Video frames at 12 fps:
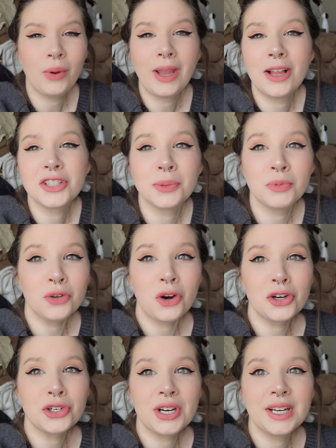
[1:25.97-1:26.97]
We got some new
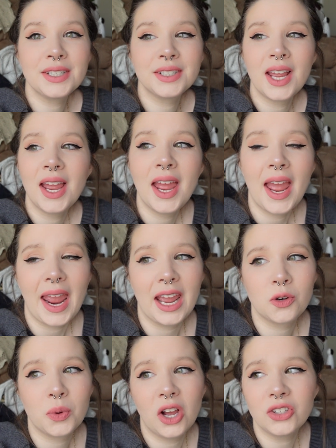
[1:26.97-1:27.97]
groceries
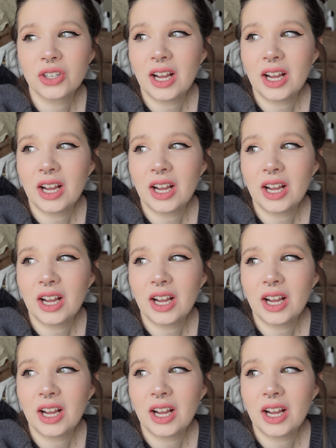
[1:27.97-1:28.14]
and we also